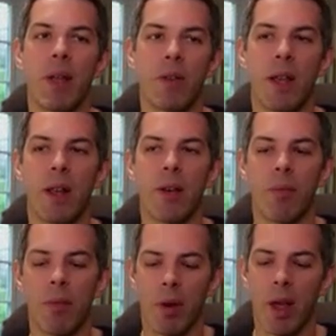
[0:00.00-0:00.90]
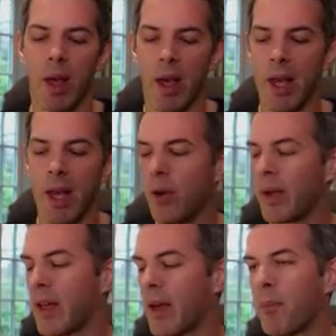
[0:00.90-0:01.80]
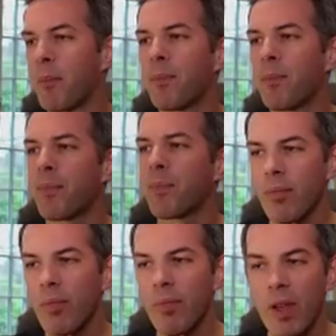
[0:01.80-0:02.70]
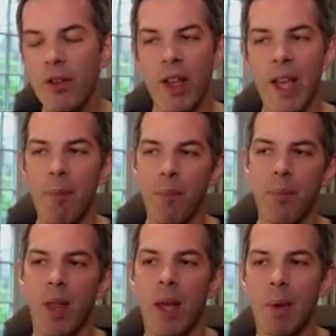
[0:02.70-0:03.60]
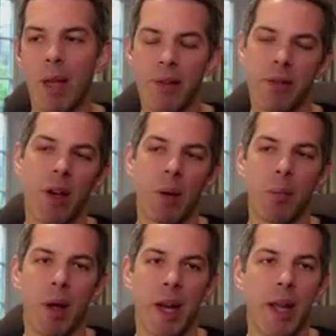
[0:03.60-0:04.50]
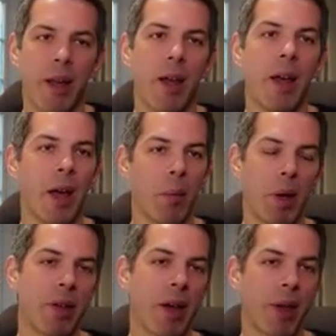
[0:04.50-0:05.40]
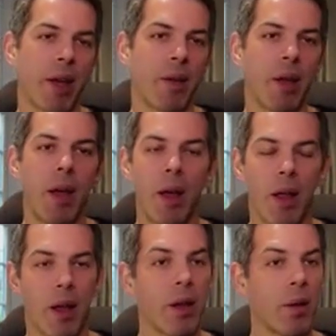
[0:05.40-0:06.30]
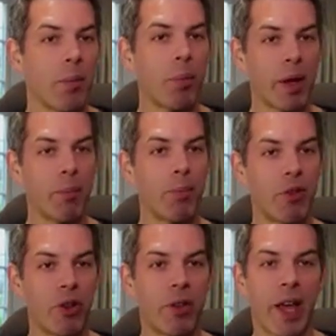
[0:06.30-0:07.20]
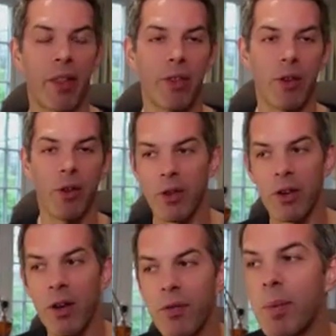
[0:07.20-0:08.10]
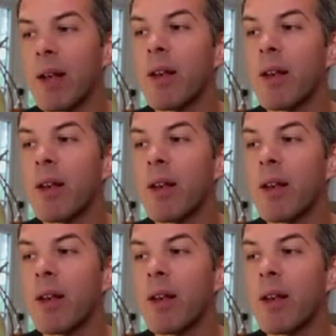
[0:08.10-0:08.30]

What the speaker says: in doing that. So yeah, it means time and money. It means putting budgets together so that there's enough to spend,